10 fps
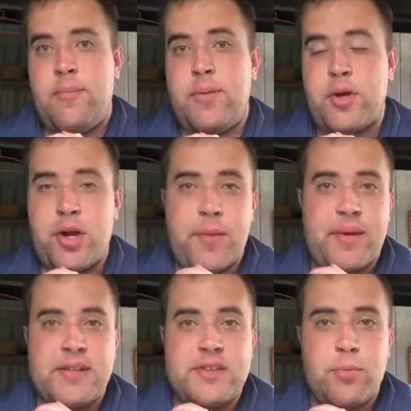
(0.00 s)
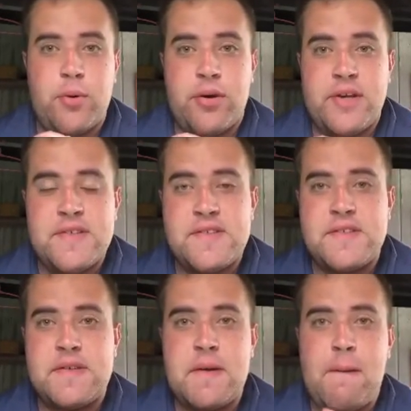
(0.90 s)
But going up against the
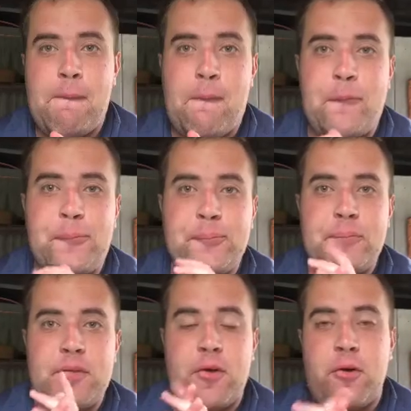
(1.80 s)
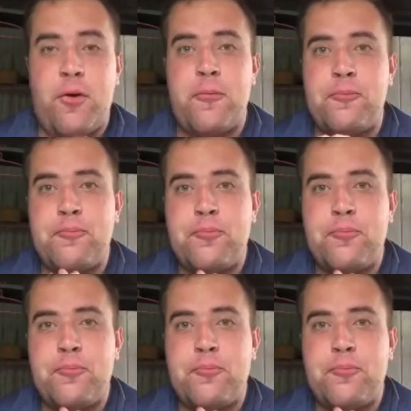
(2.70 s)
Warriors, though,